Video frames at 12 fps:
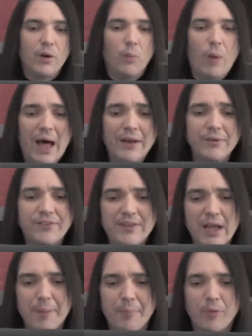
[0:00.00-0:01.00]
Water
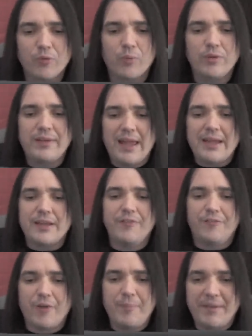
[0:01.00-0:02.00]
samples were taken
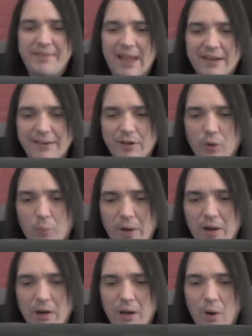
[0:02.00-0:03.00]
from the technical
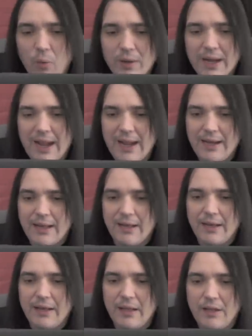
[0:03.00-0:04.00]
well
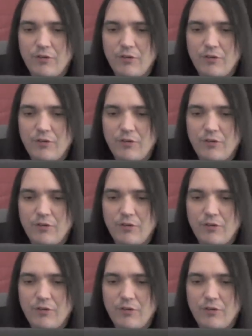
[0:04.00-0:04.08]
located